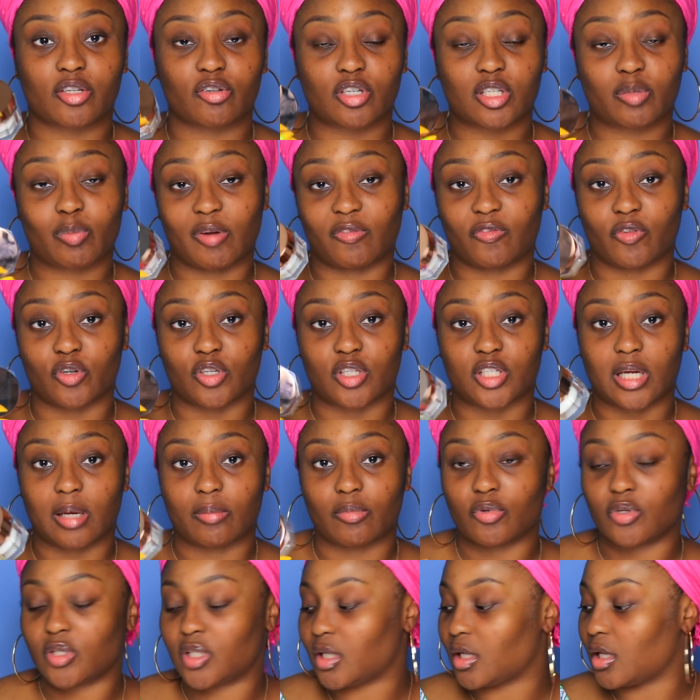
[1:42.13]
It's my first
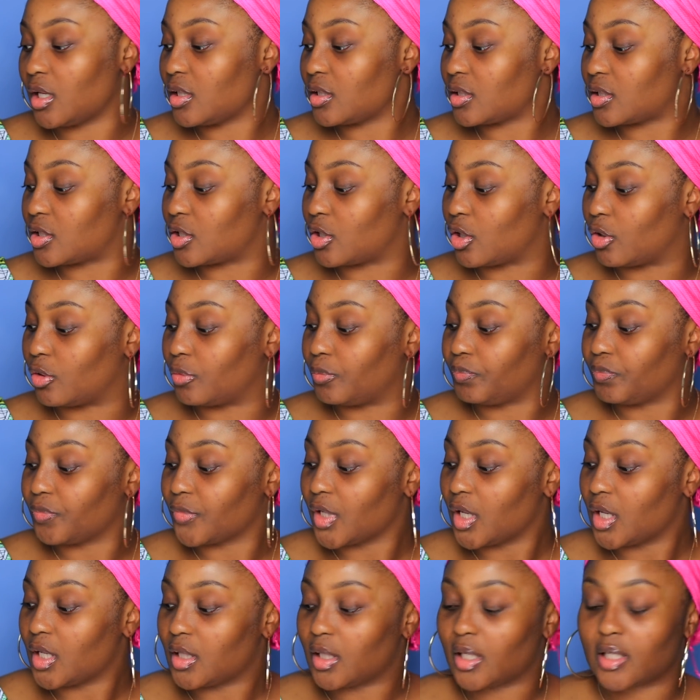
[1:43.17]
time using it, so
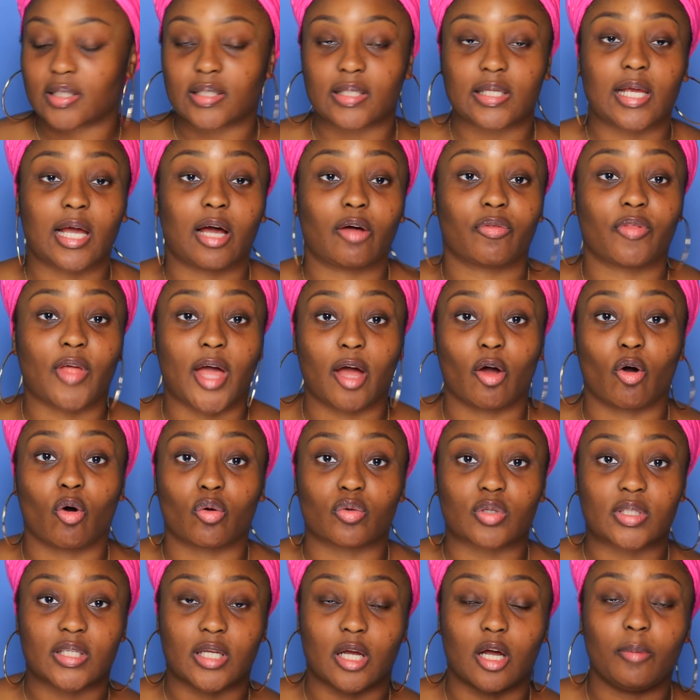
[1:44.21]
let's see how that
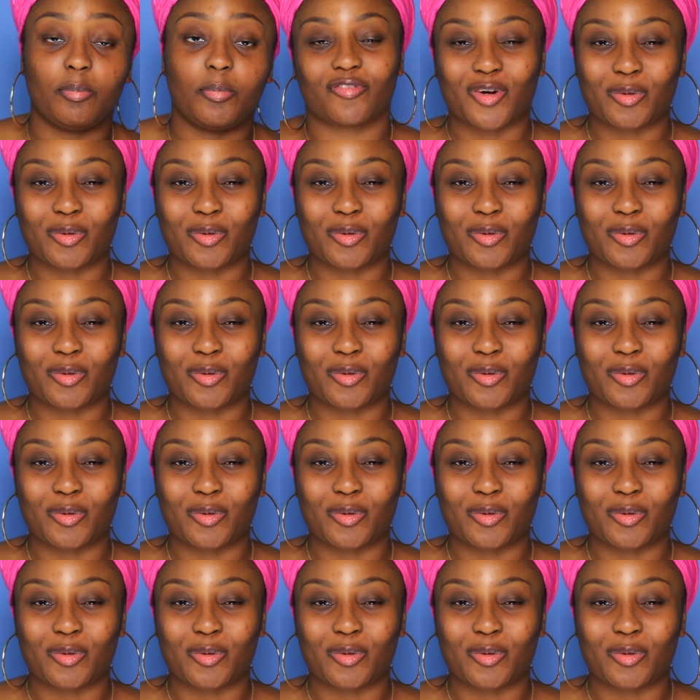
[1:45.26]
holds up.